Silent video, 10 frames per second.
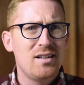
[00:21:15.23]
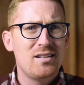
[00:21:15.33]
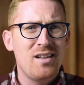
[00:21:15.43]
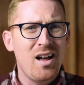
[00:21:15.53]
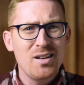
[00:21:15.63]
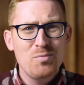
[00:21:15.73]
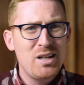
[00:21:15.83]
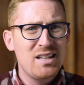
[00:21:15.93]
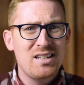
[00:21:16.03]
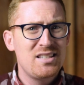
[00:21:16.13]
Not
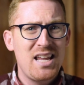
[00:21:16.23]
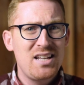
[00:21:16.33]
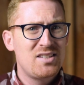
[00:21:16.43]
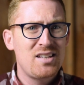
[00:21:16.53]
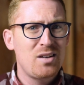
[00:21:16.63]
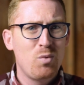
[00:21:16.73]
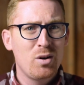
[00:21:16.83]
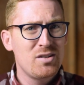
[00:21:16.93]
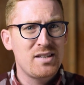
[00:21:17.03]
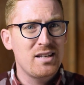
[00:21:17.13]
when it contains dead
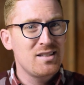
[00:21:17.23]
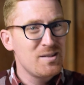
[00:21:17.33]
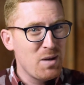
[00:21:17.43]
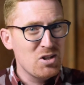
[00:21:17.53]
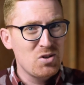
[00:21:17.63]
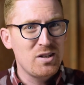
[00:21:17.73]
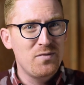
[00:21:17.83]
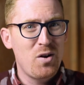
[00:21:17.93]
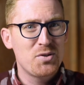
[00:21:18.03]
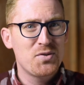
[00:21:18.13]
words and especially
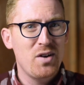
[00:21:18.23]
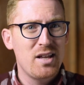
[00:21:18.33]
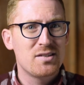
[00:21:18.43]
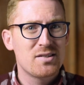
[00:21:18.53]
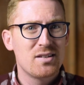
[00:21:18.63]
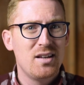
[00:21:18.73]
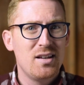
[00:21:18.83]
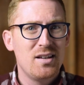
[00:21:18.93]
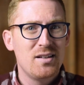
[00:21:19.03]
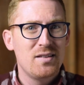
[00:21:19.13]
false friends
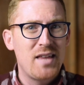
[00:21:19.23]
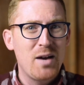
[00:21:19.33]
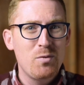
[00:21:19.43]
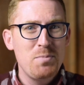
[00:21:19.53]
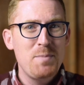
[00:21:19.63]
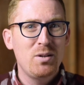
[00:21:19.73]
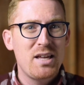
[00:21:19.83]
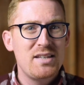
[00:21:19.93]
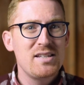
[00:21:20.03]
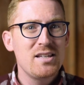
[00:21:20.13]
that would be
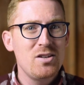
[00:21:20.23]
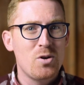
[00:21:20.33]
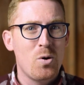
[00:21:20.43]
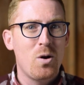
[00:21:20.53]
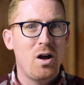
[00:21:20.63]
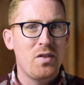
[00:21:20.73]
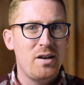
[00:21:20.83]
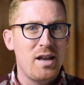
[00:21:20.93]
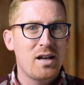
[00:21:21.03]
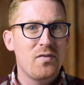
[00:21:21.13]
placing a yoke on the
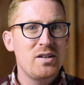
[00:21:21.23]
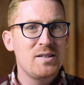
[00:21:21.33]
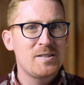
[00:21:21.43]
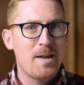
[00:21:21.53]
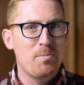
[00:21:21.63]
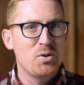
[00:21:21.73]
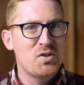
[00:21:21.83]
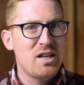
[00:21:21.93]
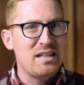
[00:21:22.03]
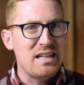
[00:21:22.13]
neck of the
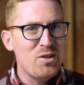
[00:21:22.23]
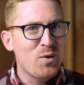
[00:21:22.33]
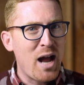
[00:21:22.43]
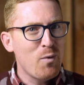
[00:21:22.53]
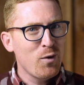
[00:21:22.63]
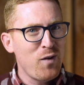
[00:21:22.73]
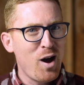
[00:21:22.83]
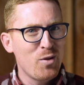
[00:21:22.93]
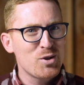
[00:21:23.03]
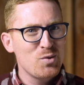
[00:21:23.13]
disciples that neither our
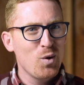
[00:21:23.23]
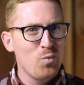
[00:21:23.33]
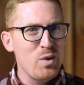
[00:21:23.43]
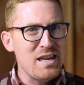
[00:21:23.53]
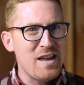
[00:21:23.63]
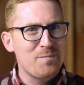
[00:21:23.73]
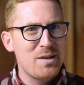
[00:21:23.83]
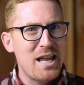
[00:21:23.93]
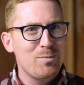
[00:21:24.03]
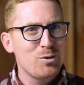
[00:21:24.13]
fathers nor we have
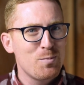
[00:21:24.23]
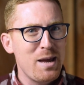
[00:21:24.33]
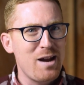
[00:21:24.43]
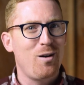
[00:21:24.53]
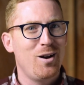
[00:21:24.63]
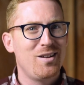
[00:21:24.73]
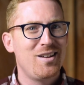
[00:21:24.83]
been able to bear.